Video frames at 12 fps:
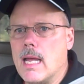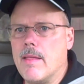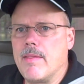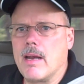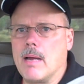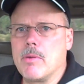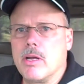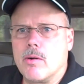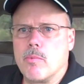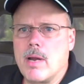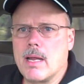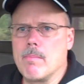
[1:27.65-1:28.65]
and then I'm going to
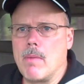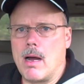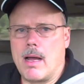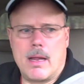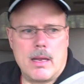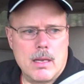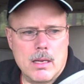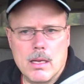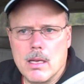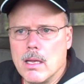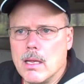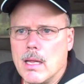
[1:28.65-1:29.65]
rig my
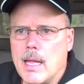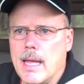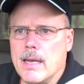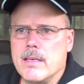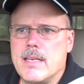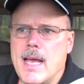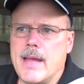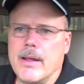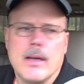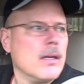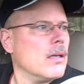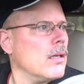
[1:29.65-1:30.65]

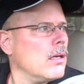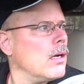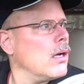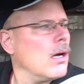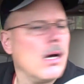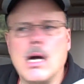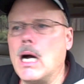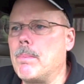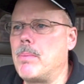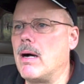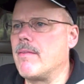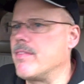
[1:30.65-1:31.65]
antenna
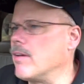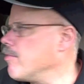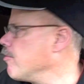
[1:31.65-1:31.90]
up off the